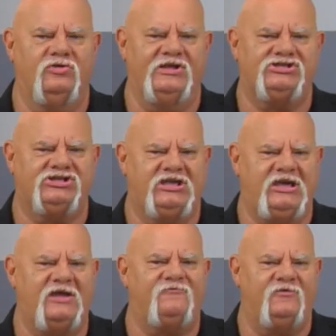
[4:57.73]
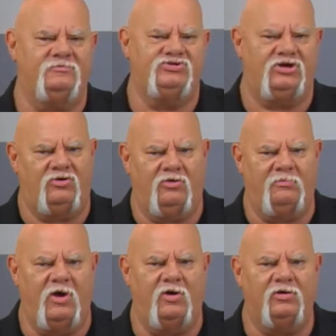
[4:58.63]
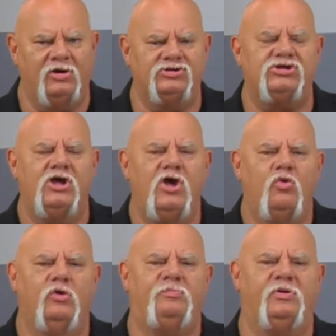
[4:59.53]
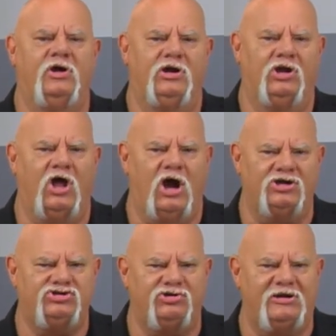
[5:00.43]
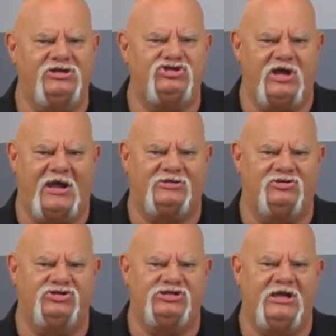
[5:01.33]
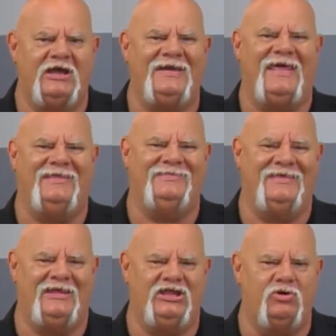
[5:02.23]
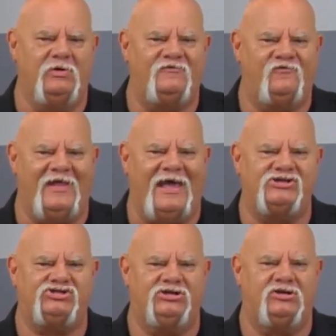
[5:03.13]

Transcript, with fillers: this kit from General Motors would put larger injectors in, and then you would flash the